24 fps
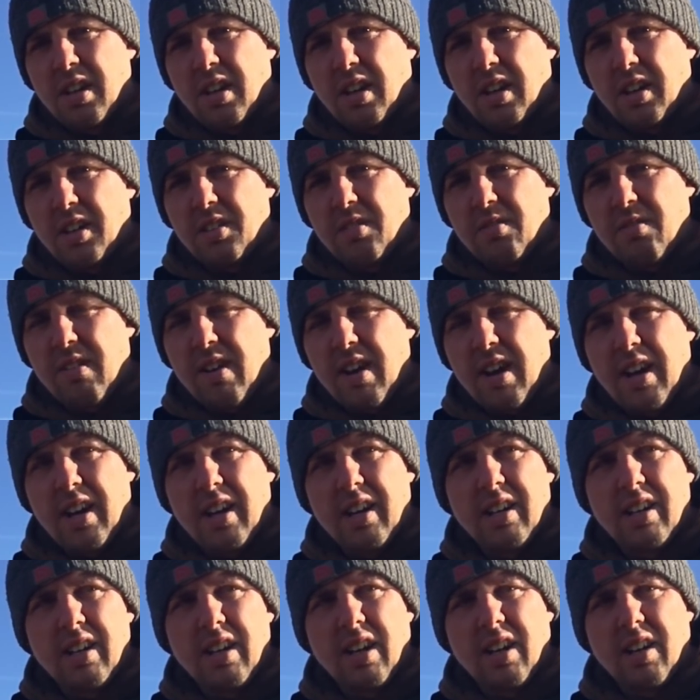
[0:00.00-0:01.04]
our
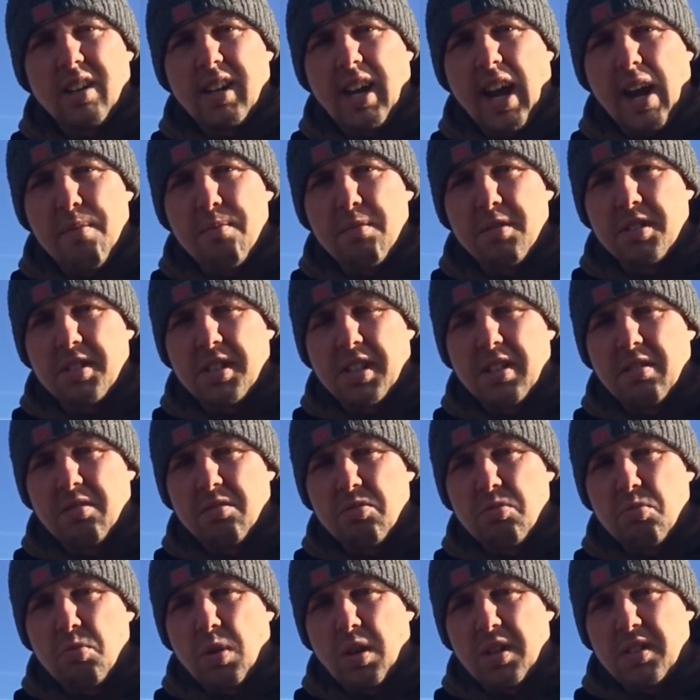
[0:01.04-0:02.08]
camera
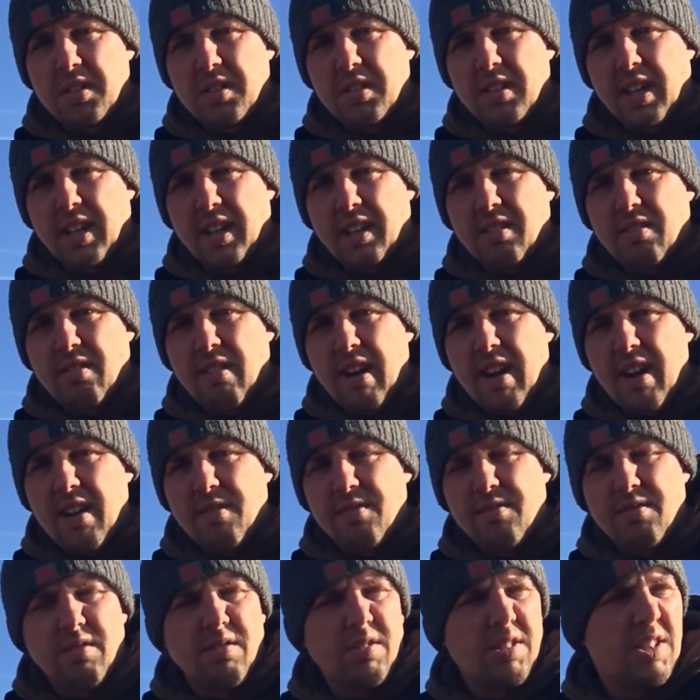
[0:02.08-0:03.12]
skills wasn't that great,
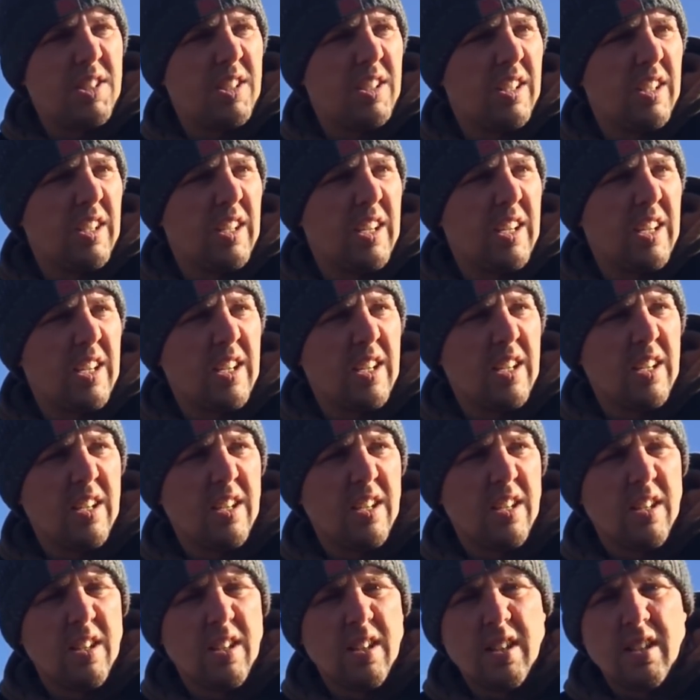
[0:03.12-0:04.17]
unfortunately.
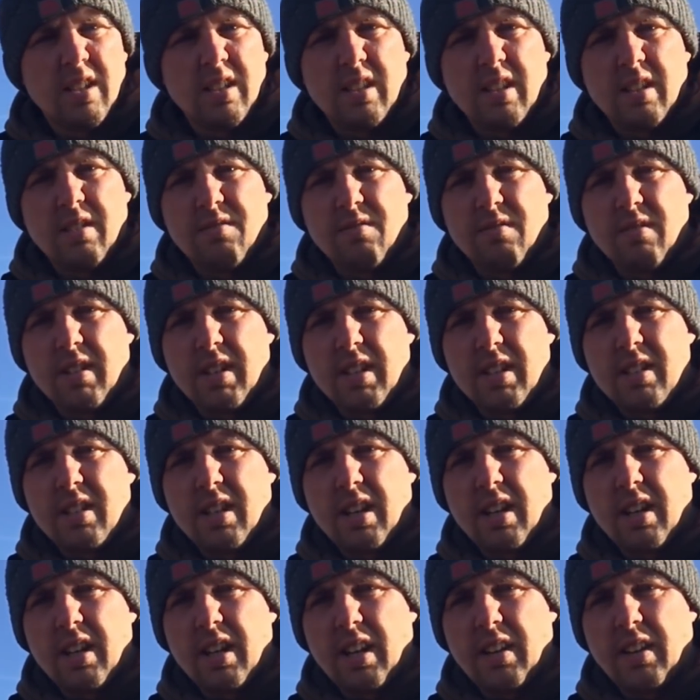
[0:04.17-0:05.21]
Didn't really
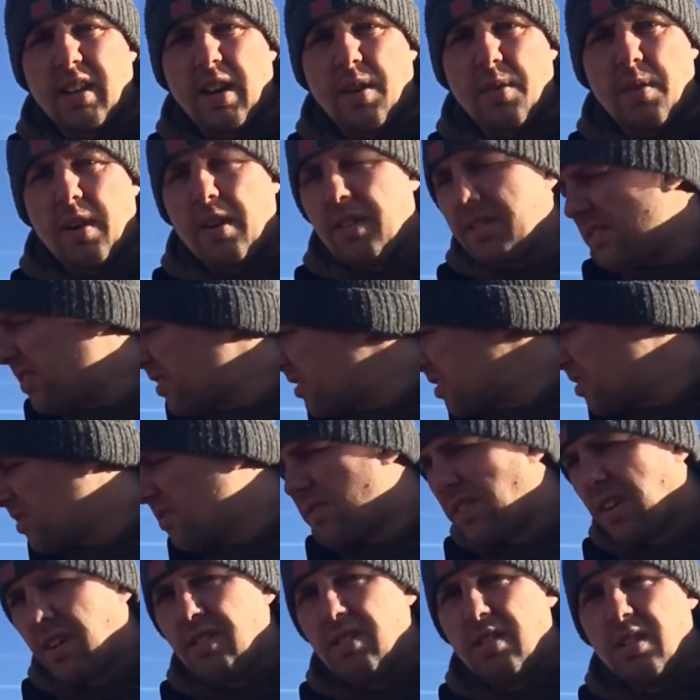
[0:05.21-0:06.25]
turn out that well. It's not your
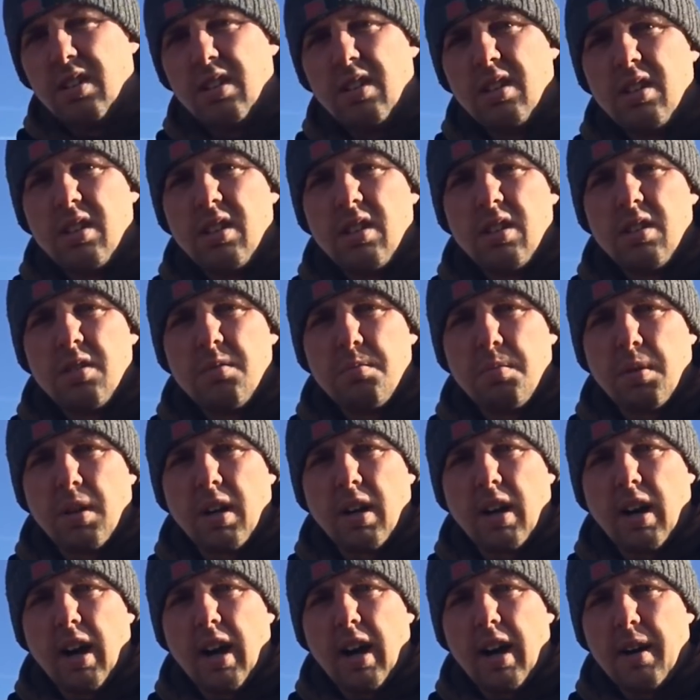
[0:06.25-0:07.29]
fault,
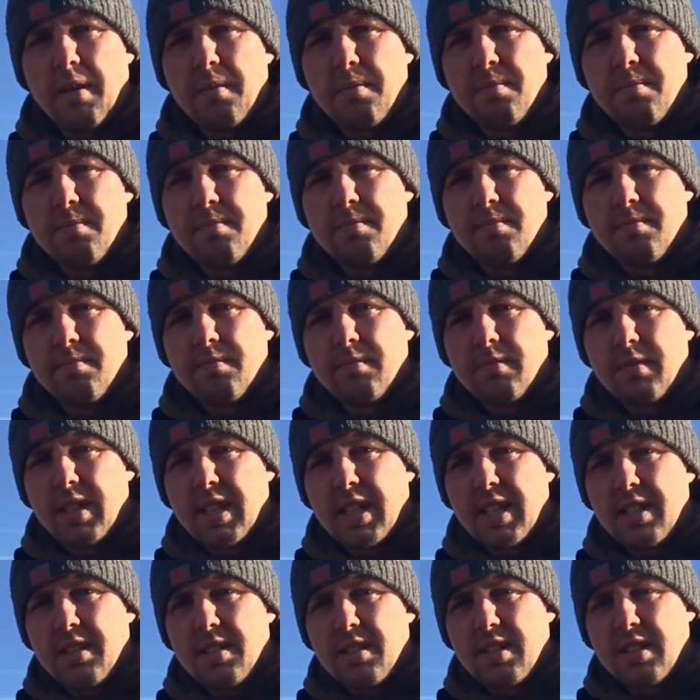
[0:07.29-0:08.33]
but
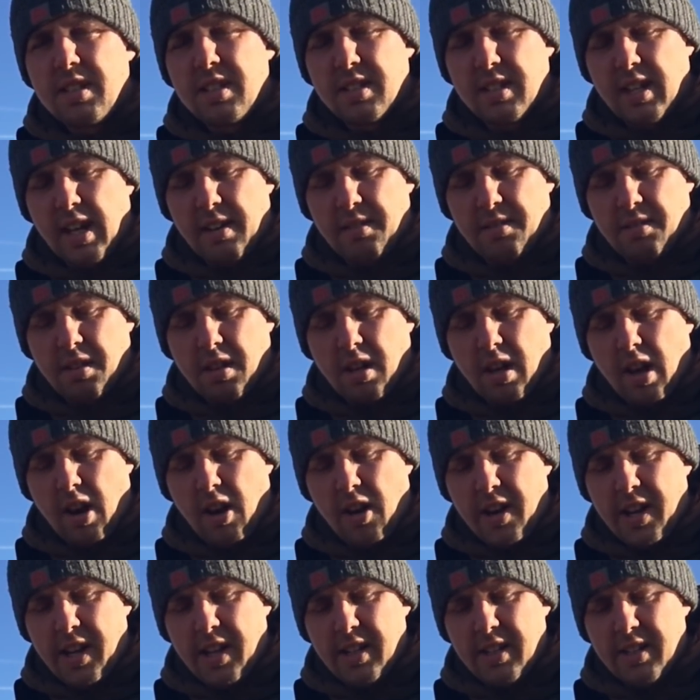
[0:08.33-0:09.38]
it's just down to the
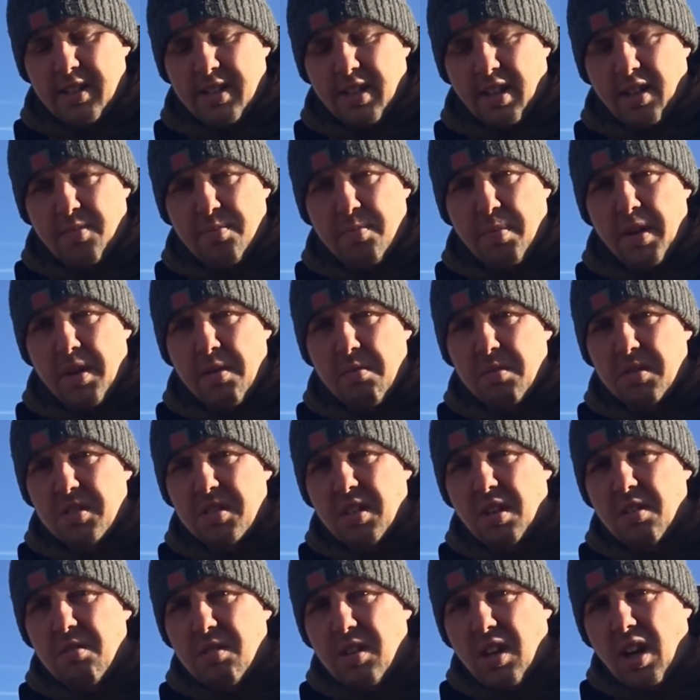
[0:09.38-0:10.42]
lighting and stuff. But it was
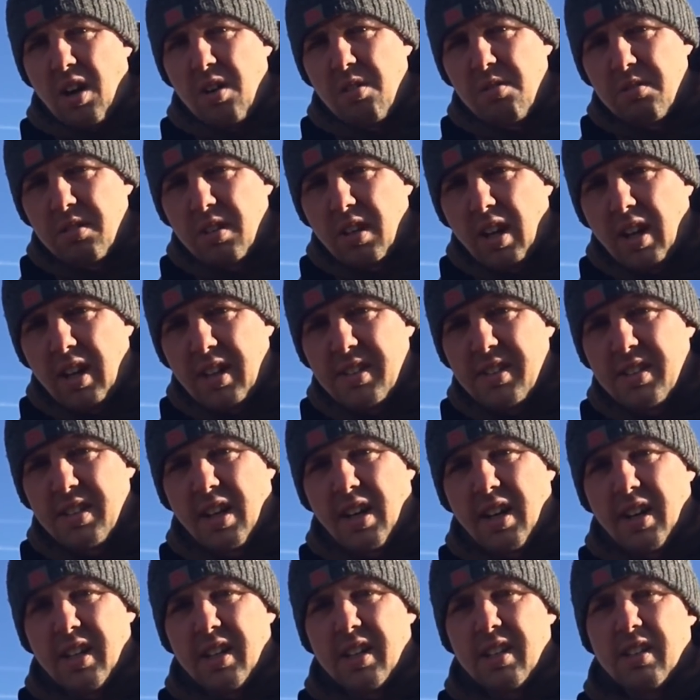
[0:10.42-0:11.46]
so cold last
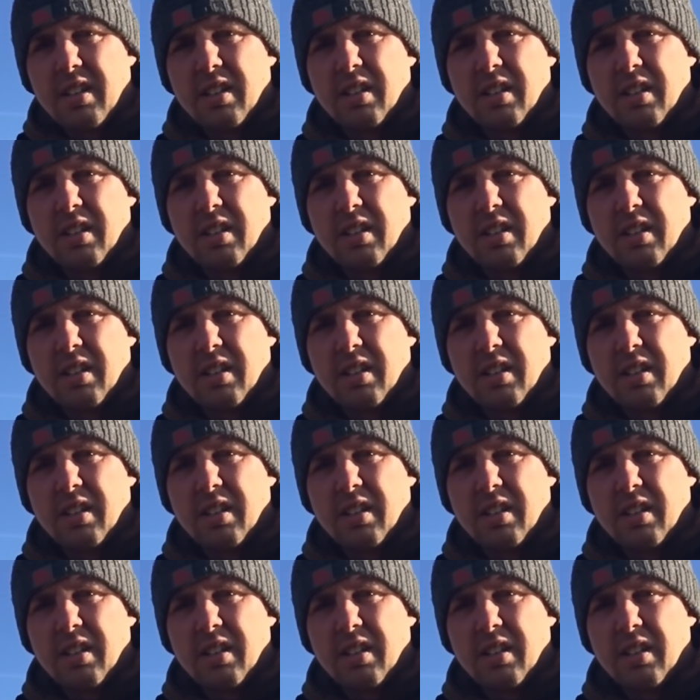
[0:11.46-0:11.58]
night